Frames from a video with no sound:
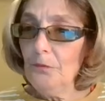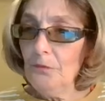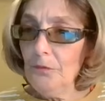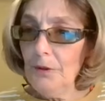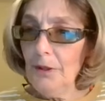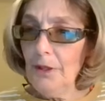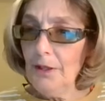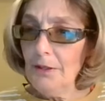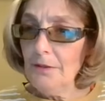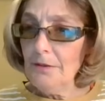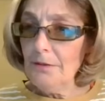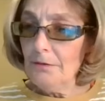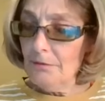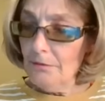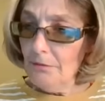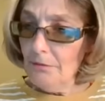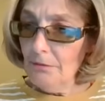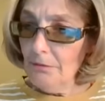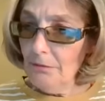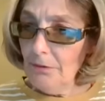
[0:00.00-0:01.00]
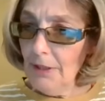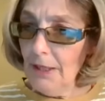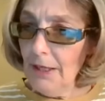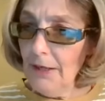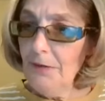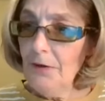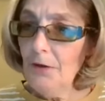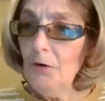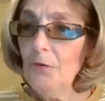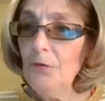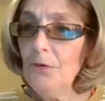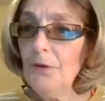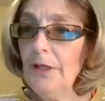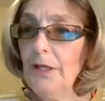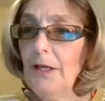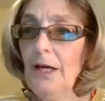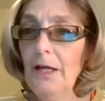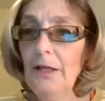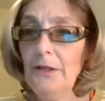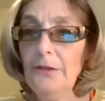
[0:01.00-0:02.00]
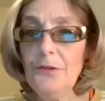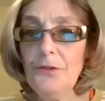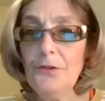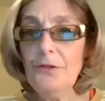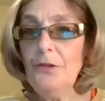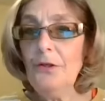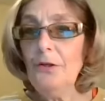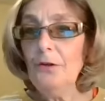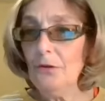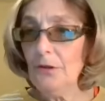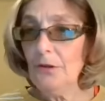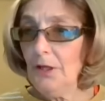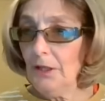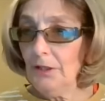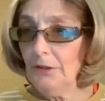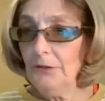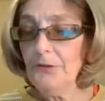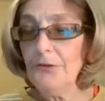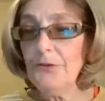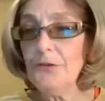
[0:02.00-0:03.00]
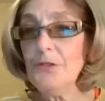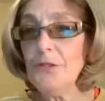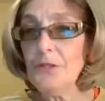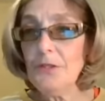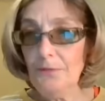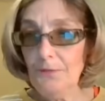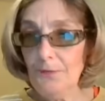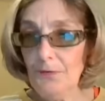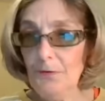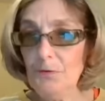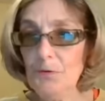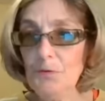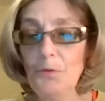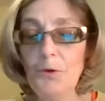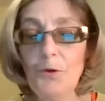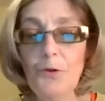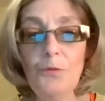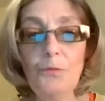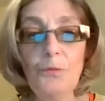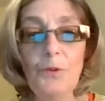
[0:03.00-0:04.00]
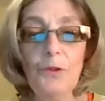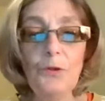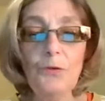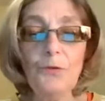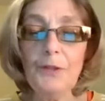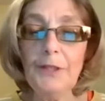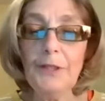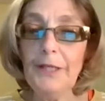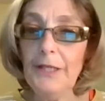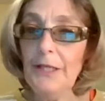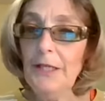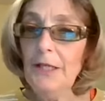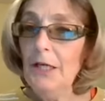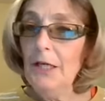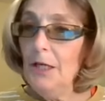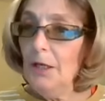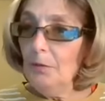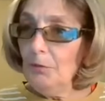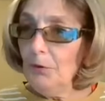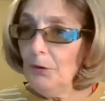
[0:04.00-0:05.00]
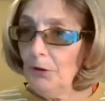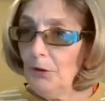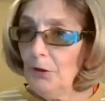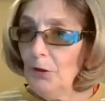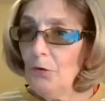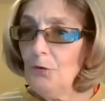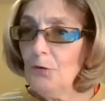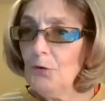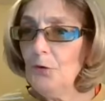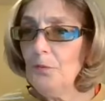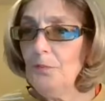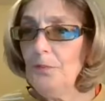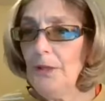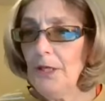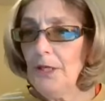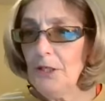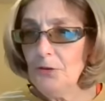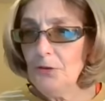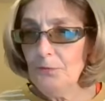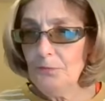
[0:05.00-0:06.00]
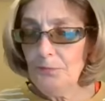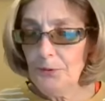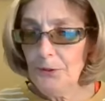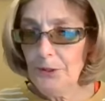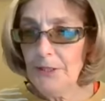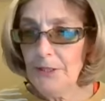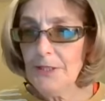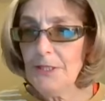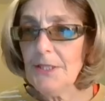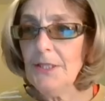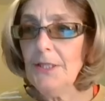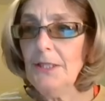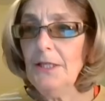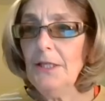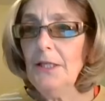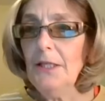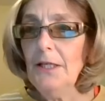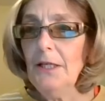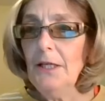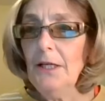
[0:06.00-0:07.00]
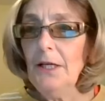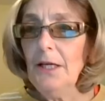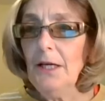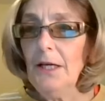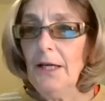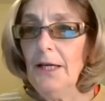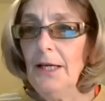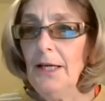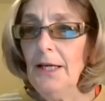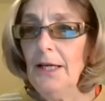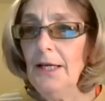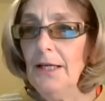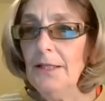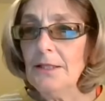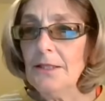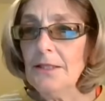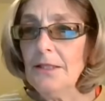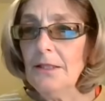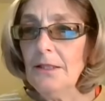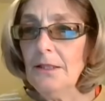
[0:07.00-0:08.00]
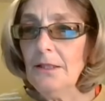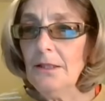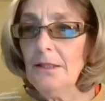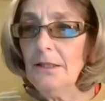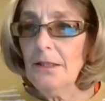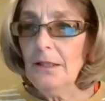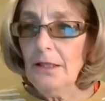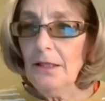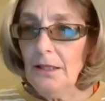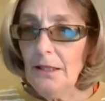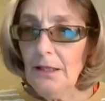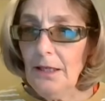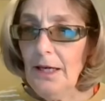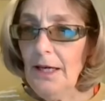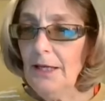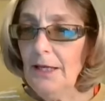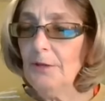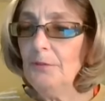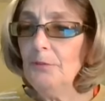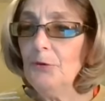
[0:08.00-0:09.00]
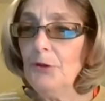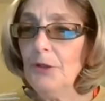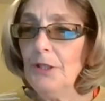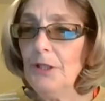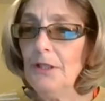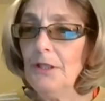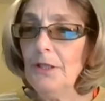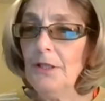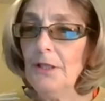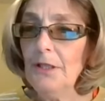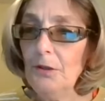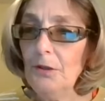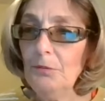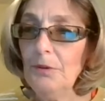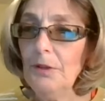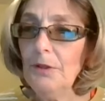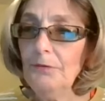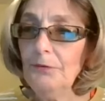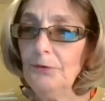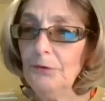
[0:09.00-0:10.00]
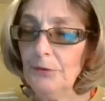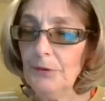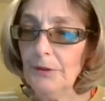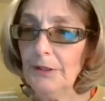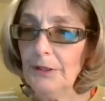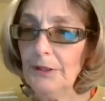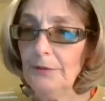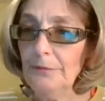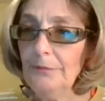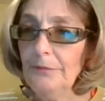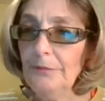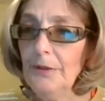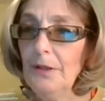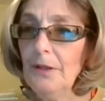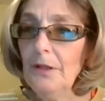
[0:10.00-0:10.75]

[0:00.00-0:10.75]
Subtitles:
we had the overlay color or colors, if there was more than one overlay, put it over a page of print and had him read, and he read fluently.